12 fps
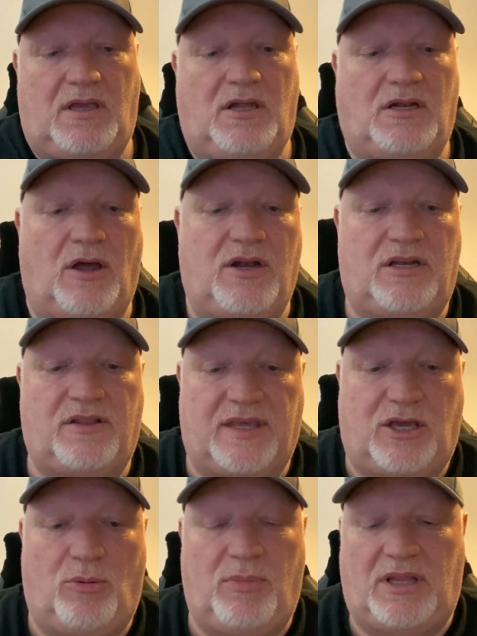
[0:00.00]
only do they
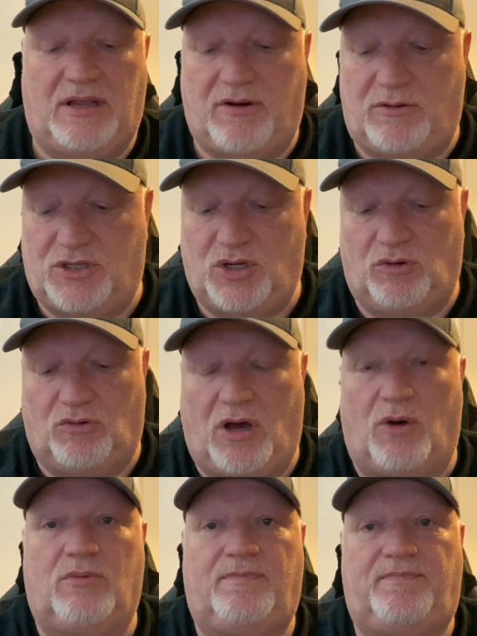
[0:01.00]
come in their own tool
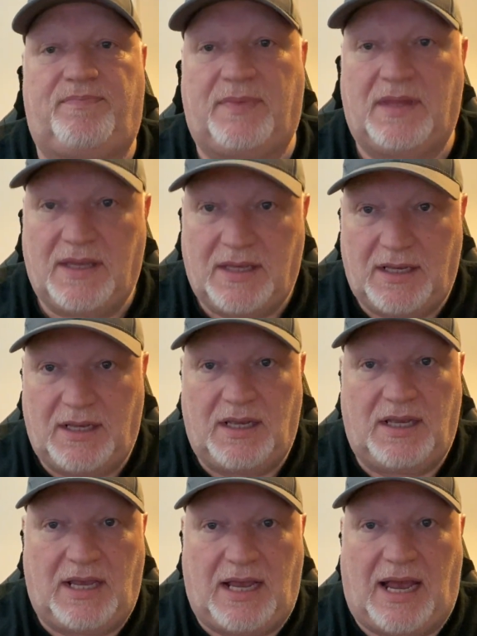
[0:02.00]
roll,
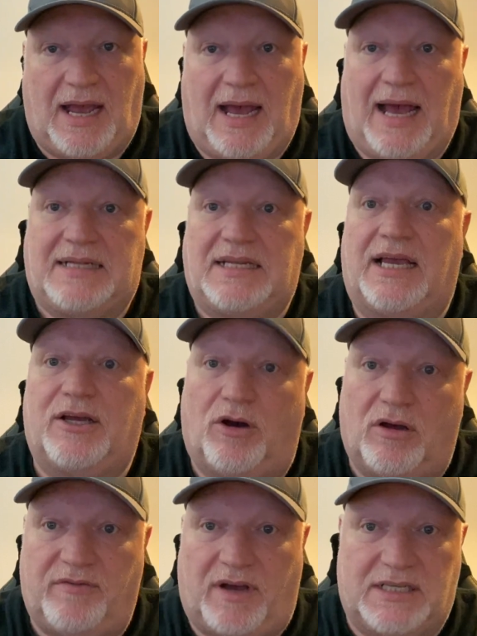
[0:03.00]
and I
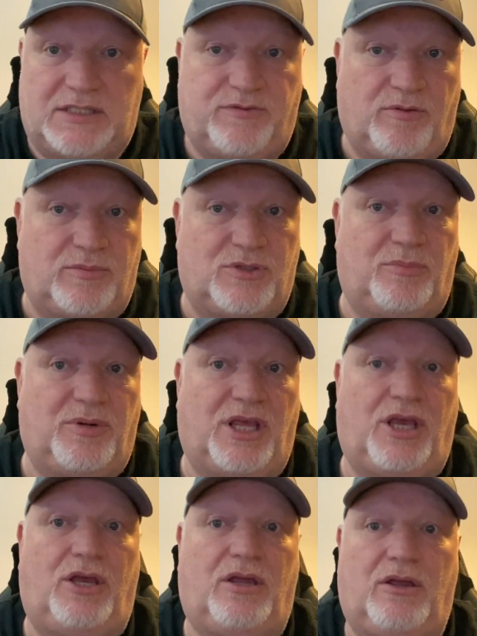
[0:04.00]
got advice from
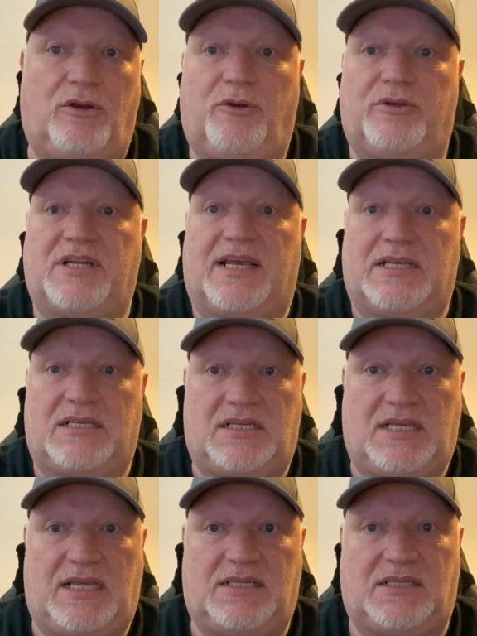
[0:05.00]
somebody who is a
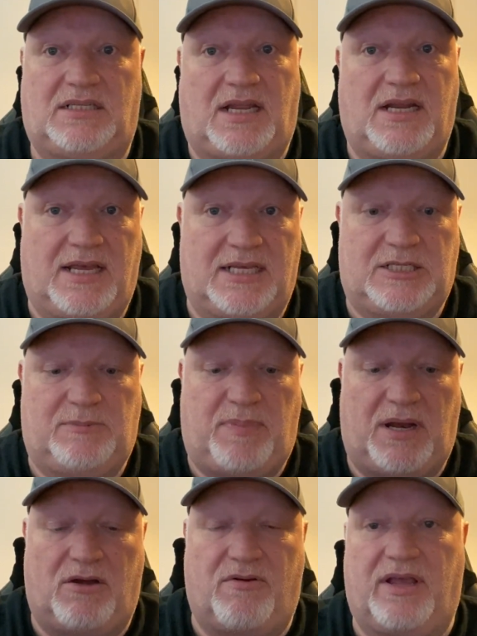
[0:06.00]
seasoned and
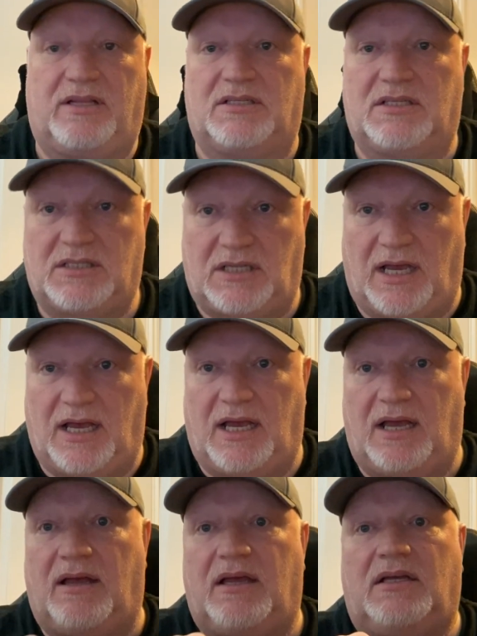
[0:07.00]
experienced
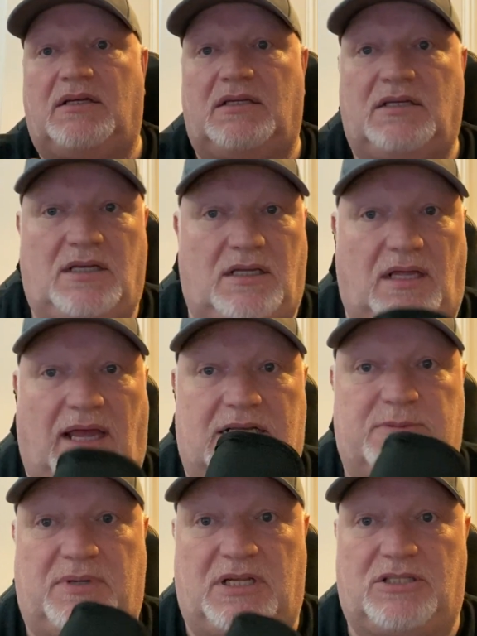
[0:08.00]

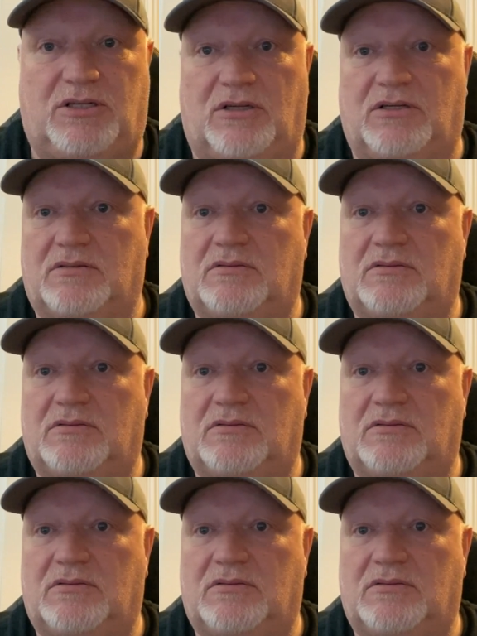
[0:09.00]
expeditioning